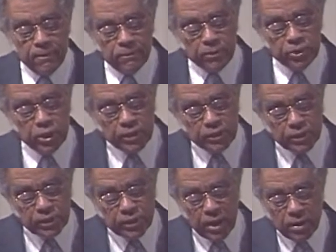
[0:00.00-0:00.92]
For
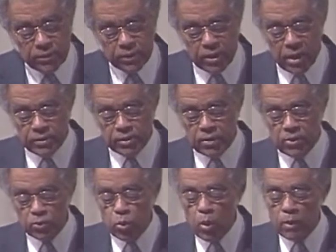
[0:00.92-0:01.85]
Jesus tells us in
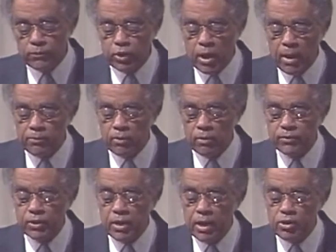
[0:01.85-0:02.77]
the 12th chapter
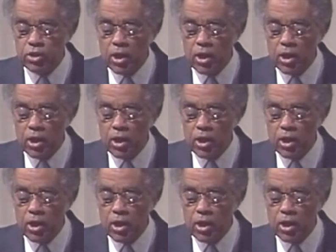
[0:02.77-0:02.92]
of St.